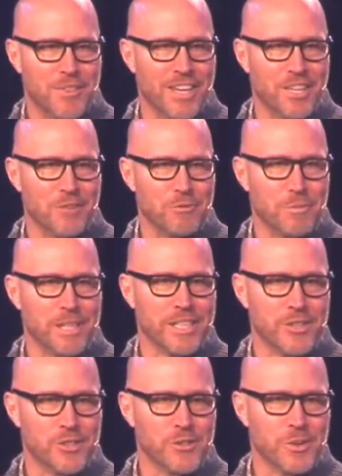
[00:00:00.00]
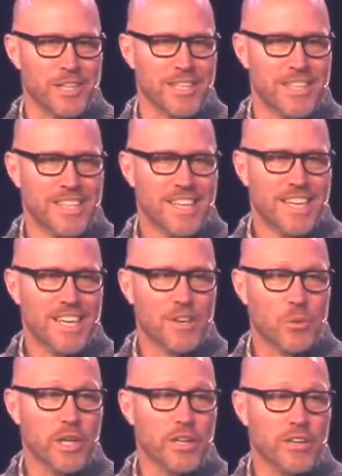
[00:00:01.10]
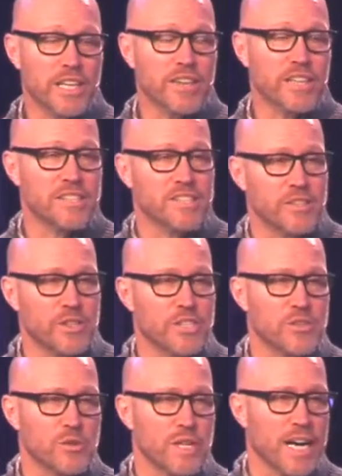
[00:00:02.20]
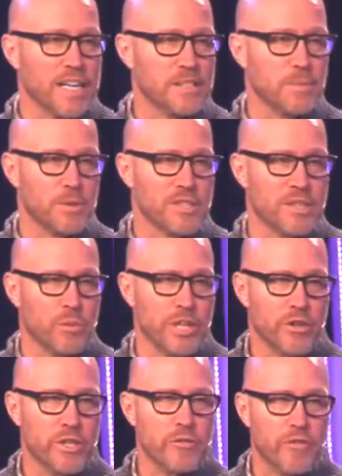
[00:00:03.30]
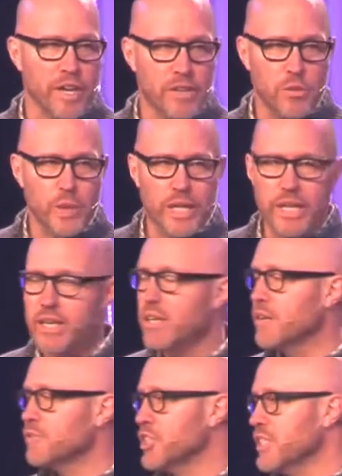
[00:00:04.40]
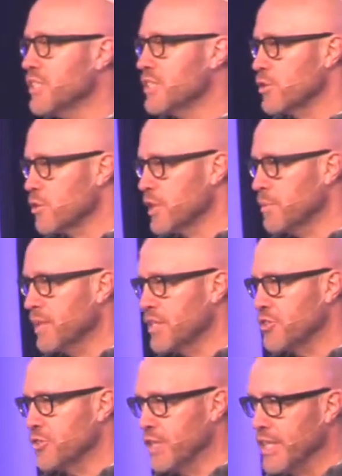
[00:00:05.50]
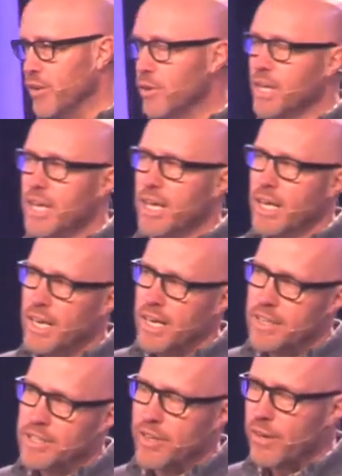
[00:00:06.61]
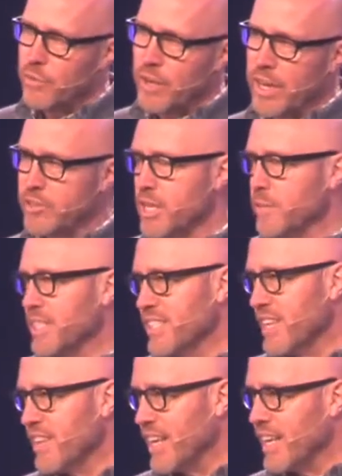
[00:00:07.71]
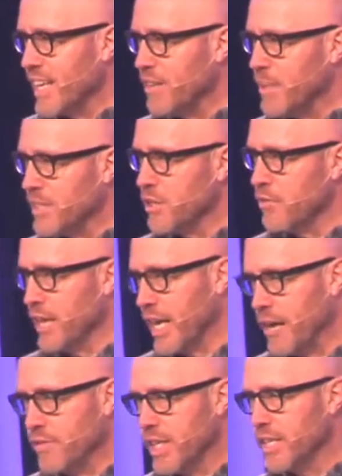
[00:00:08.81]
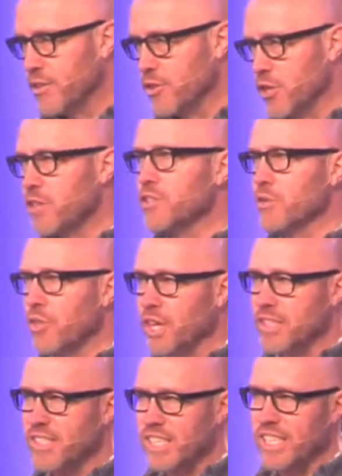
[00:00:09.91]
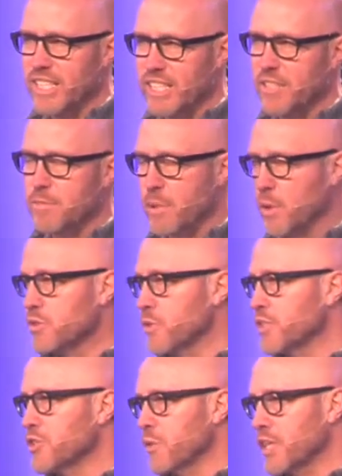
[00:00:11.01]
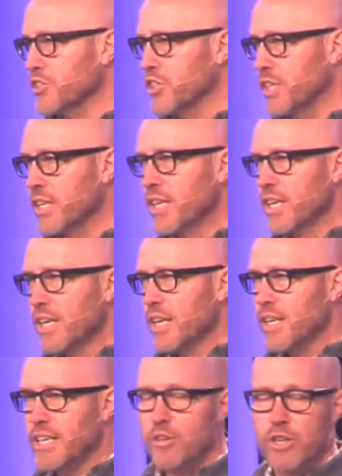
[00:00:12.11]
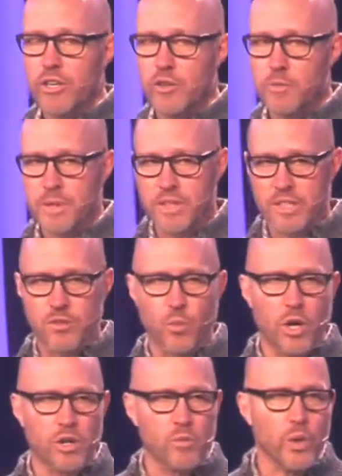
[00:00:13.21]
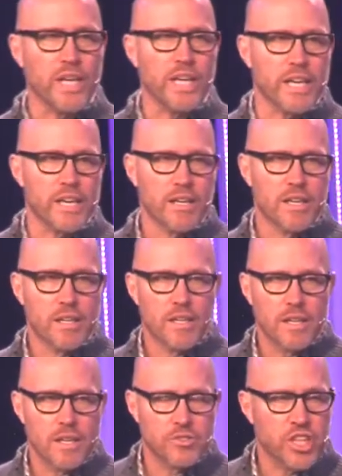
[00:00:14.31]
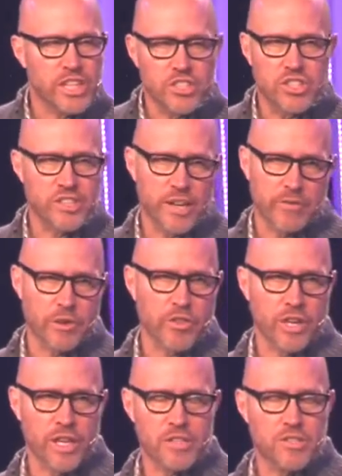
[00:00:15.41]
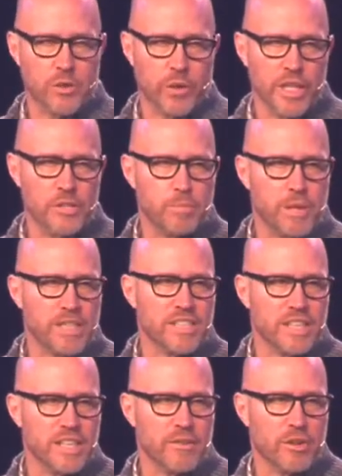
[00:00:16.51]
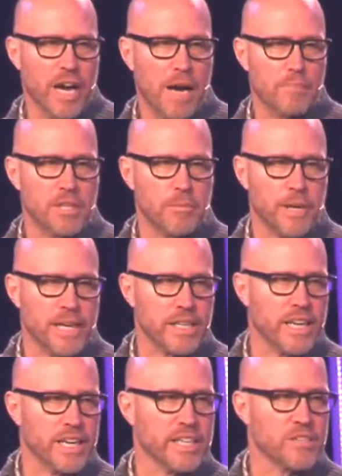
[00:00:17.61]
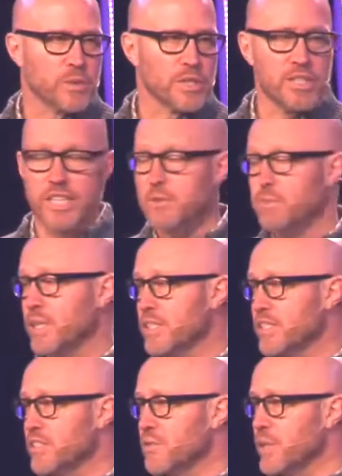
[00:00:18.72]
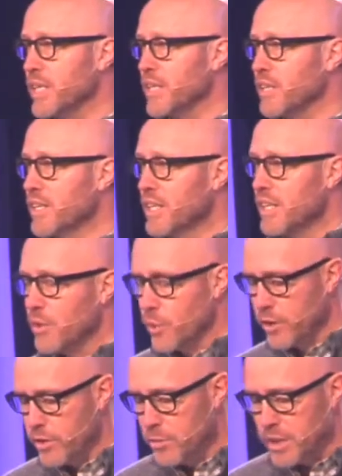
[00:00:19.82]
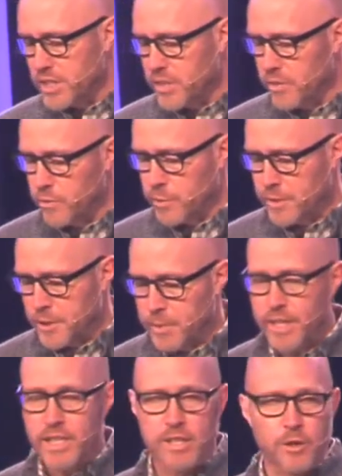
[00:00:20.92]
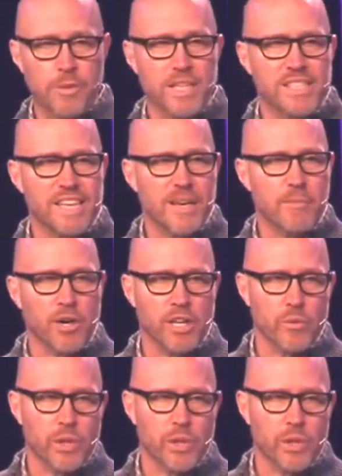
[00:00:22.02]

Thank you for being here as well. Uh, we are in this series through the Gospels, and we are in the final week of Jesus' earthly ministry. Now, uh, you know, every time I say that, I give myself a caveat. There's also things that he does post resurrection uh, here on earth, but this one week uh, changes everything. It's the greatest blessing to ever happen to mankind, is what takes place this week. And we're in the midst of it, and we'll be spending a little bit of time on it.